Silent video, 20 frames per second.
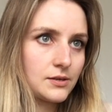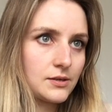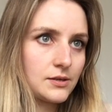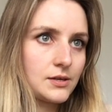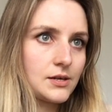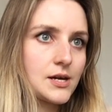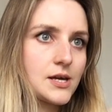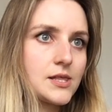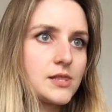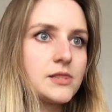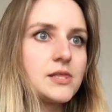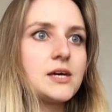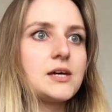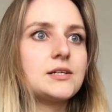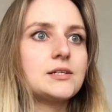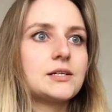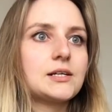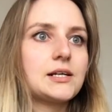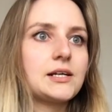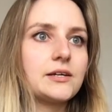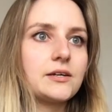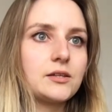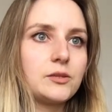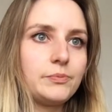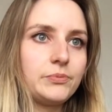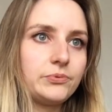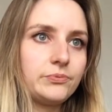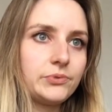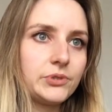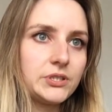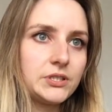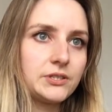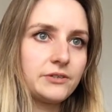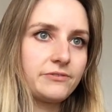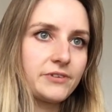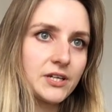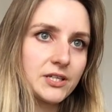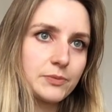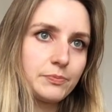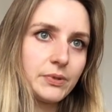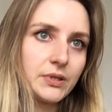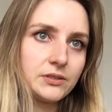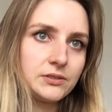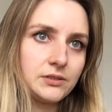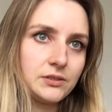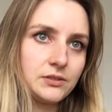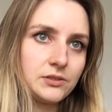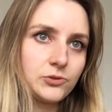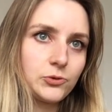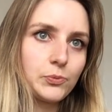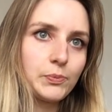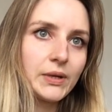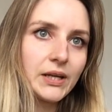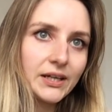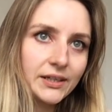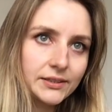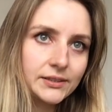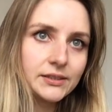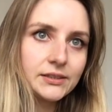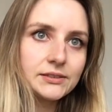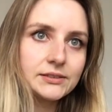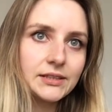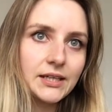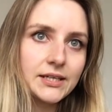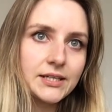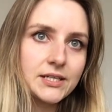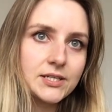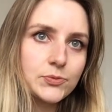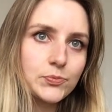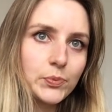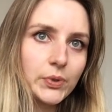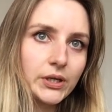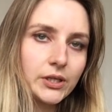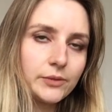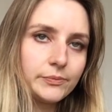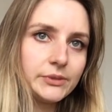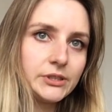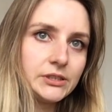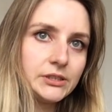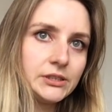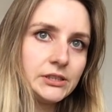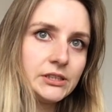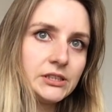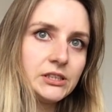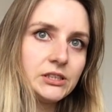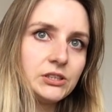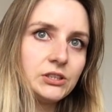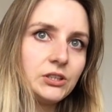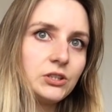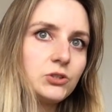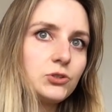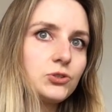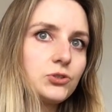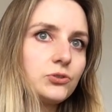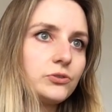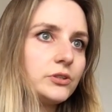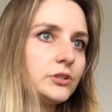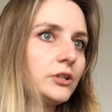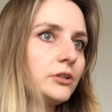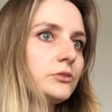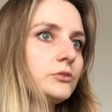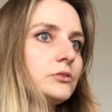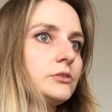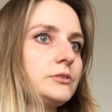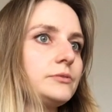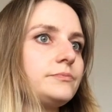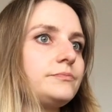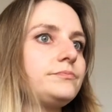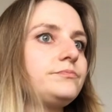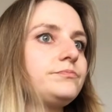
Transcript: And then click the print effects button to apply these edits permanently to the notes.